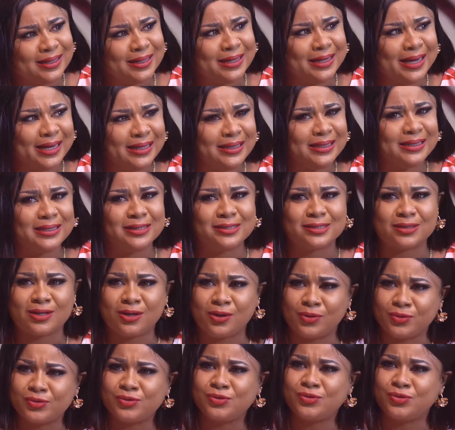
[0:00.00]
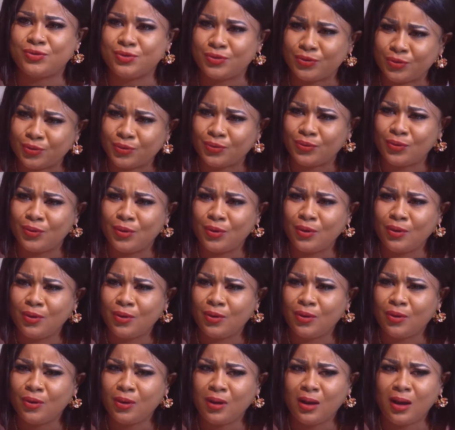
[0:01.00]
the lady is close to you.
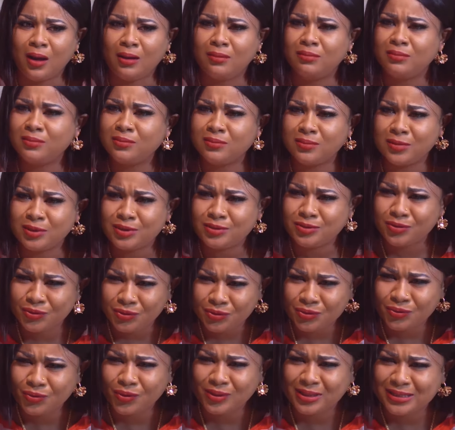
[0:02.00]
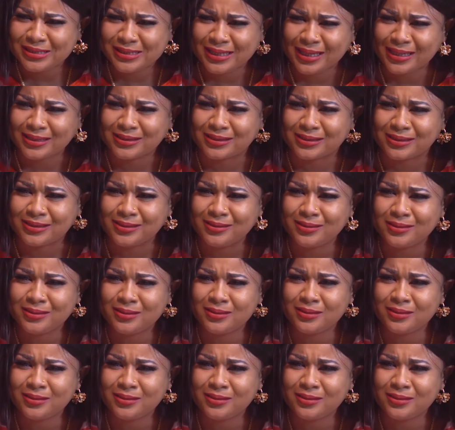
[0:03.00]
Do you know this lady?